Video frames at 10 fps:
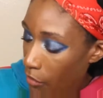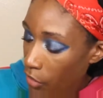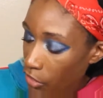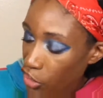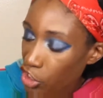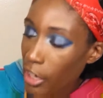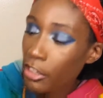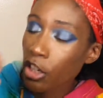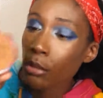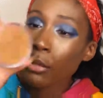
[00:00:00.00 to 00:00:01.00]
I think the
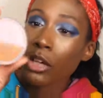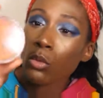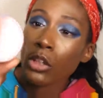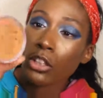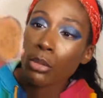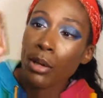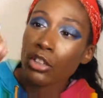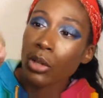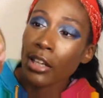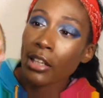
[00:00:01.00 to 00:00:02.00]
shade nutmeg will work a little
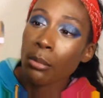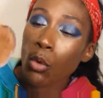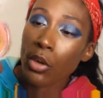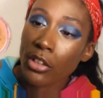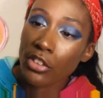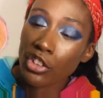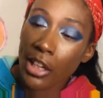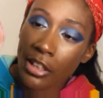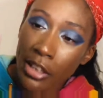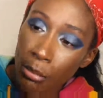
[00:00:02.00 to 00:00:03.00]
better so I ended up ordering the
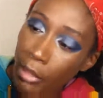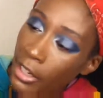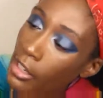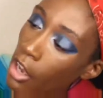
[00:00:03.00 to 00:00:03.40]
shade nutmeg